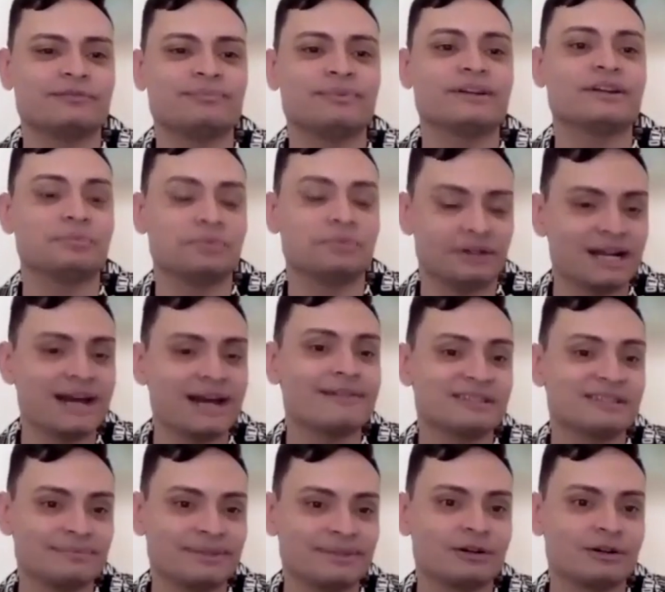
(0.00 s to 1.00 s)
but it would have
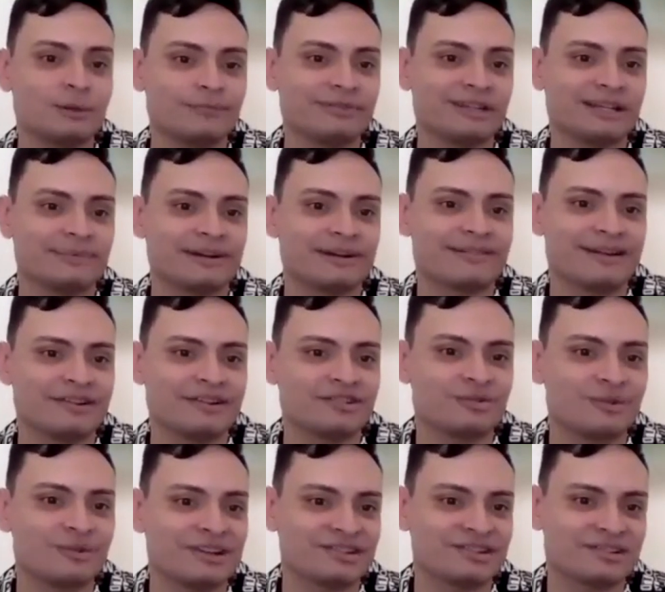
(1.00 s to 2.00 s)
to be hopefully my
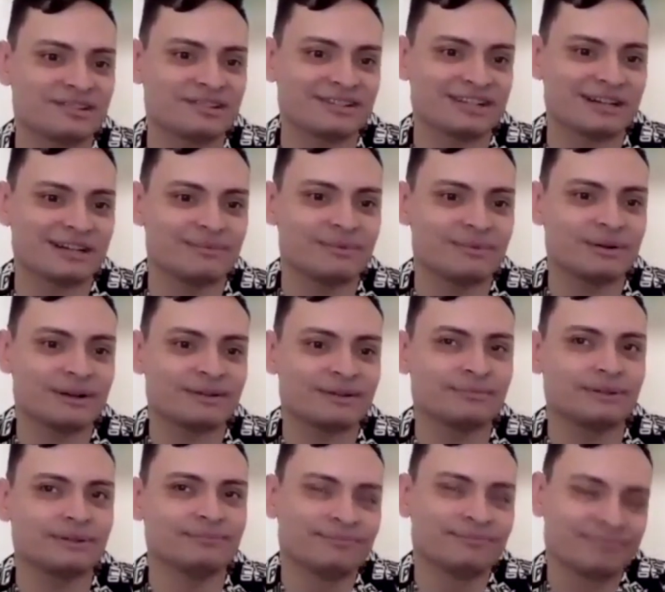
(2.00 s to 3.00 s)
graduation ceremony.
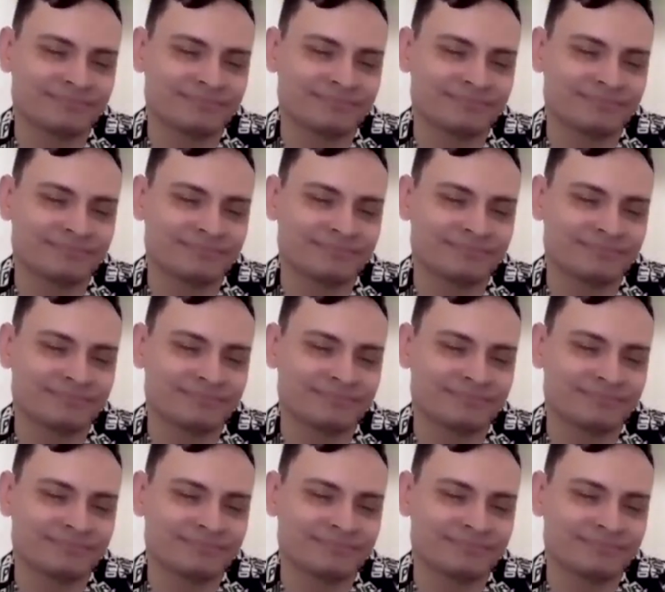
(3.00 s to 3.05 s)
Well,